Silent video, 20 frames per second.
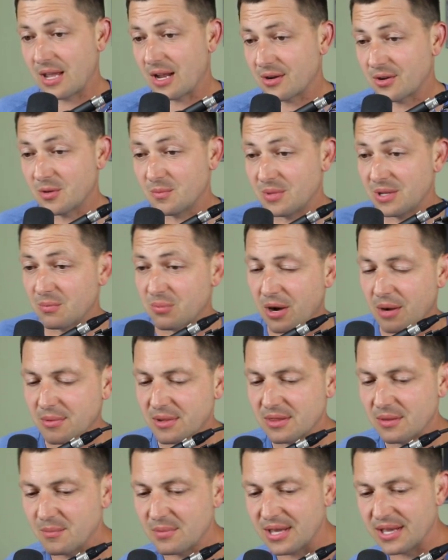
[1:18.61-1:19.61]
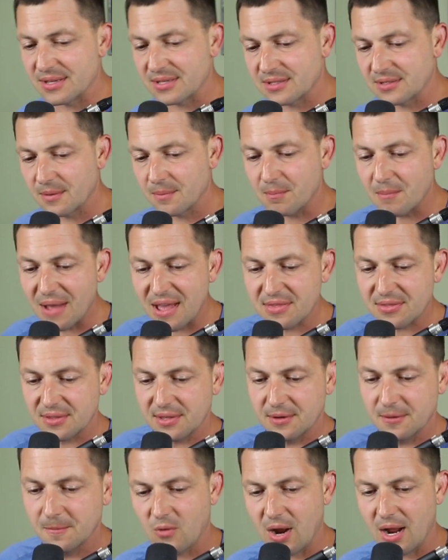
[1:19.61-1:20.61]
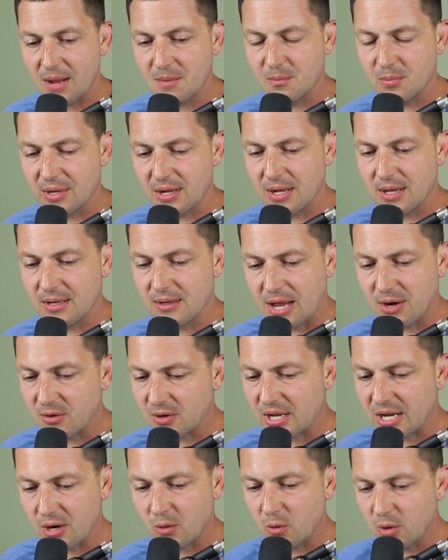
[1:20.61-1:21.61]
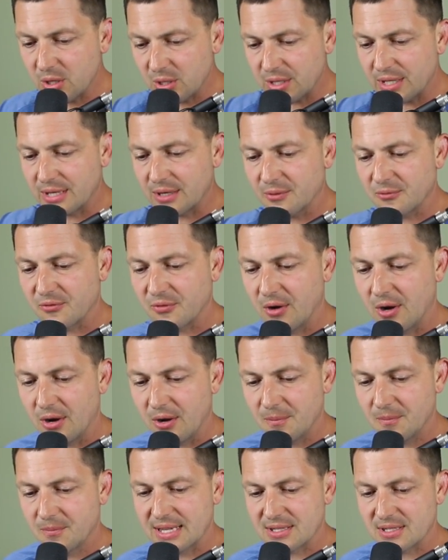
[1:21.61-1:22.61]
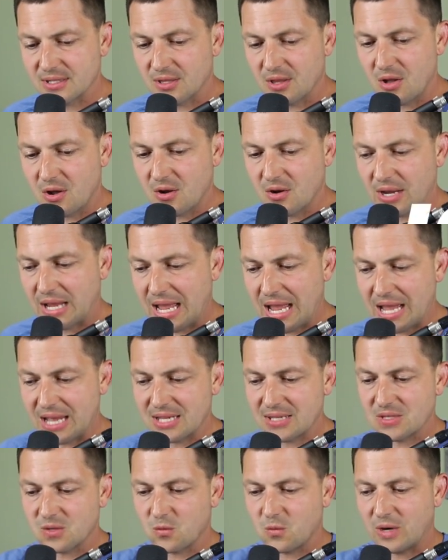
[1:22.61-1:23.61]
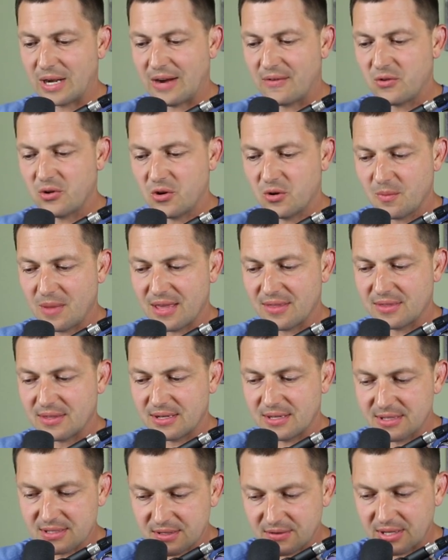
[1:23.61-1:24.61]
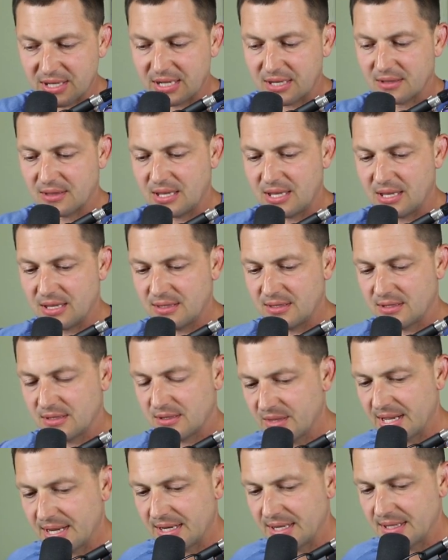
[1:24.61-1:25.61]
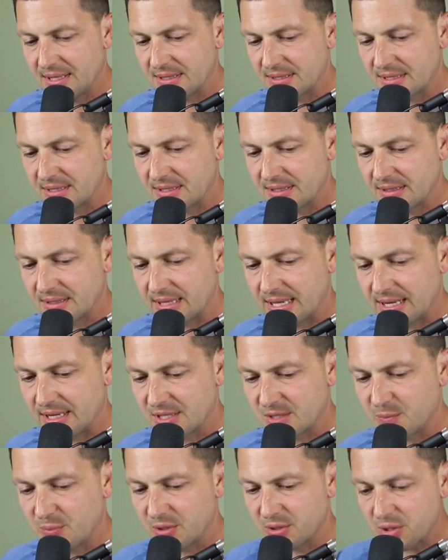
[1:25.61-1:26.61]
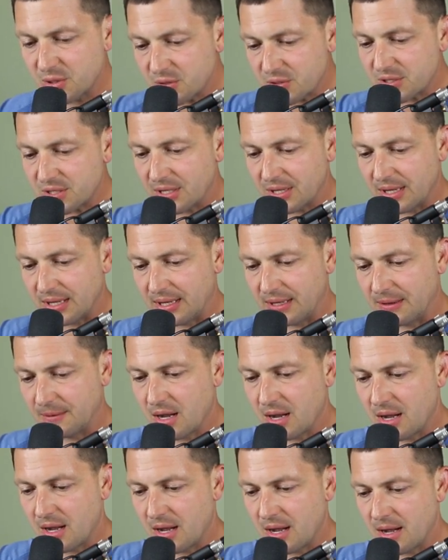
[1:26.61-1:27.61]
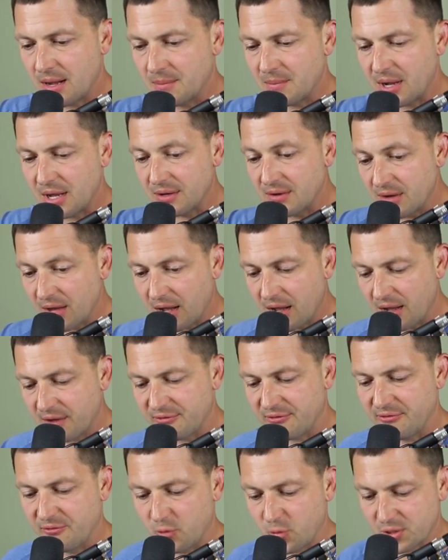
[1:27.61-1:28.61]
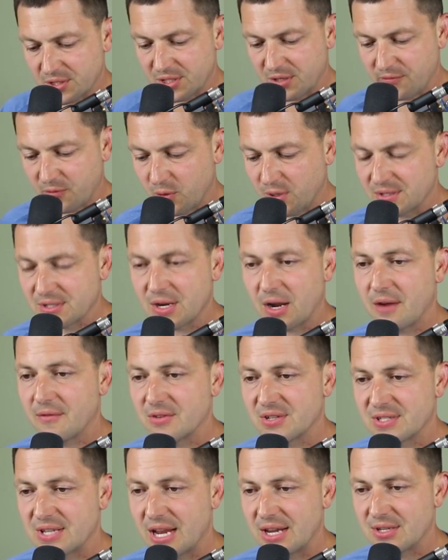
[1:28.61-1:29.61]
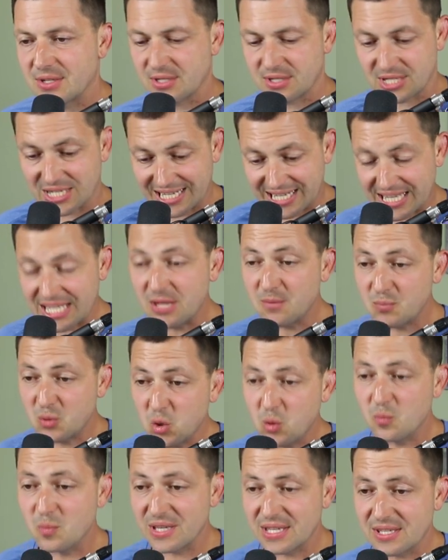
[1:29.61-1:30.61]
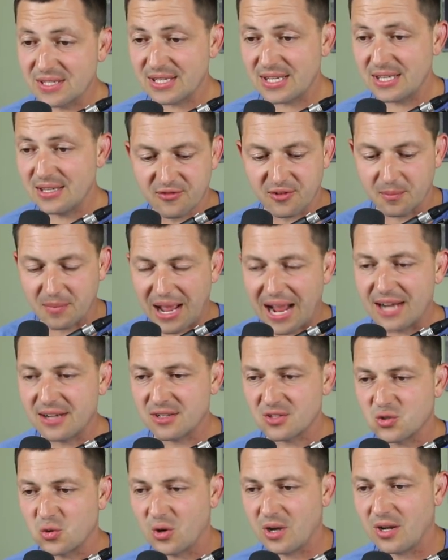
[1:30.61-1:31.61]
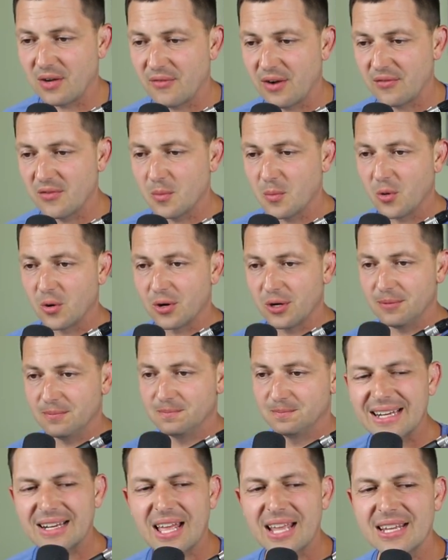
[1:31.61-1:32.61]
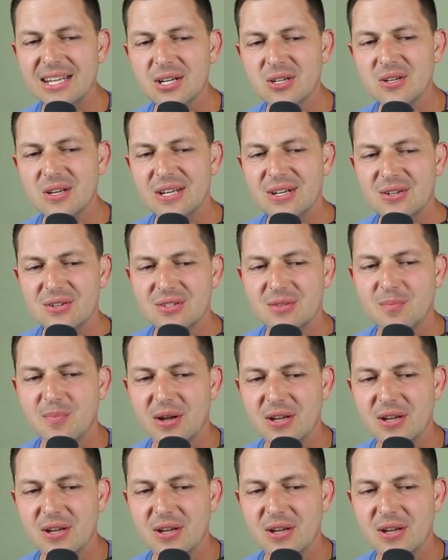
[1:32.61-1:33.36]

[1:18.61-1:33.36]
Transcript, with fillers: that could be probably the best method, right? But I don't care where you get them from, as long as whatever your method is of getting leads, that it's that it's producing um, enough voice-to-voice conversations to keep you busy from nine to twelve every morning. And like here, here's the